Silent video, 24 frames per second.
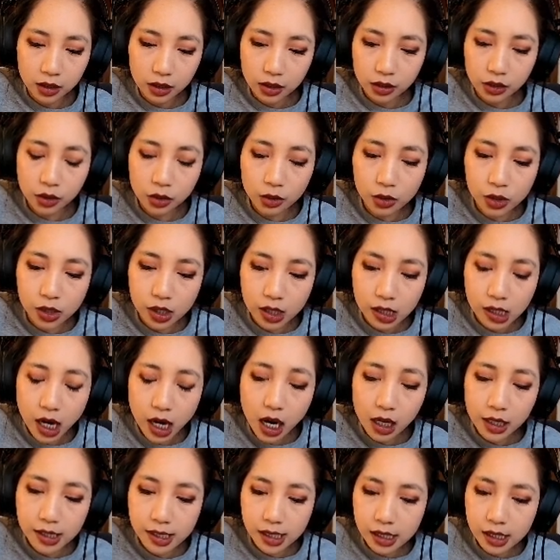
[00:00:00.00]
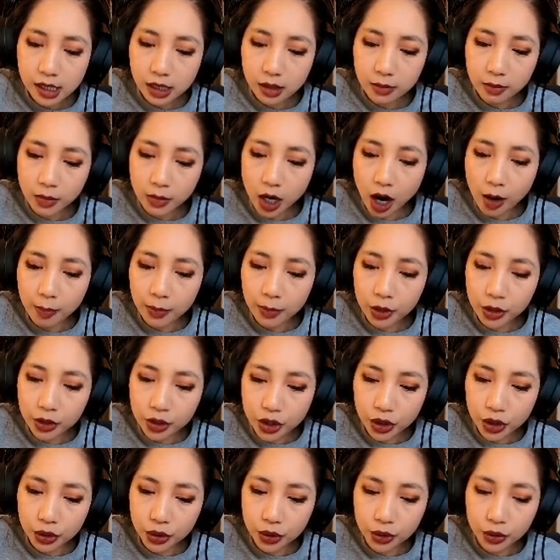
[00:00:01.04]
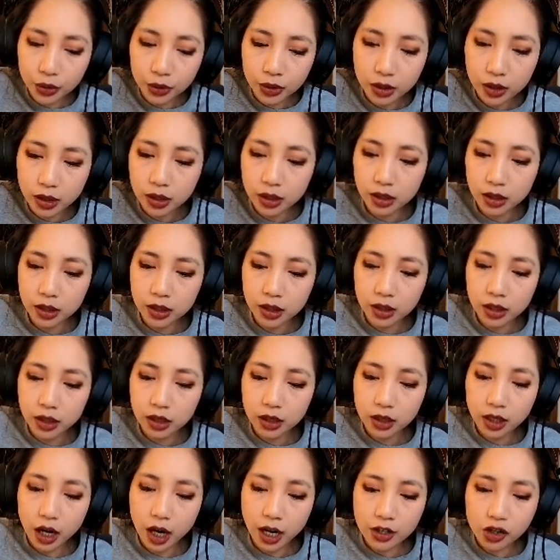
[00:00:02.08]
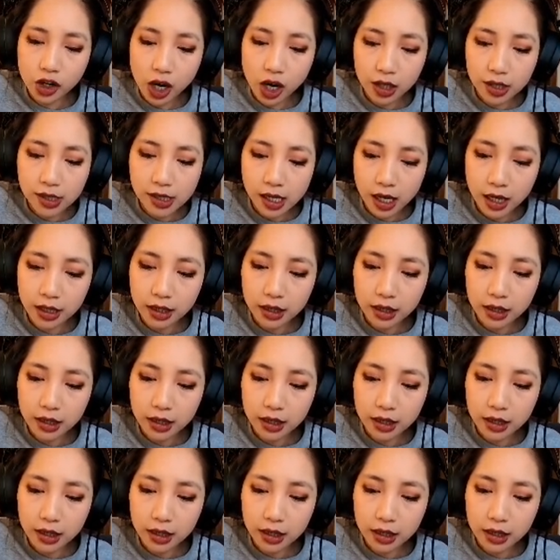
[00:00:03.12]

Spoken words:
it's the stock system, copper 2 hydroxide.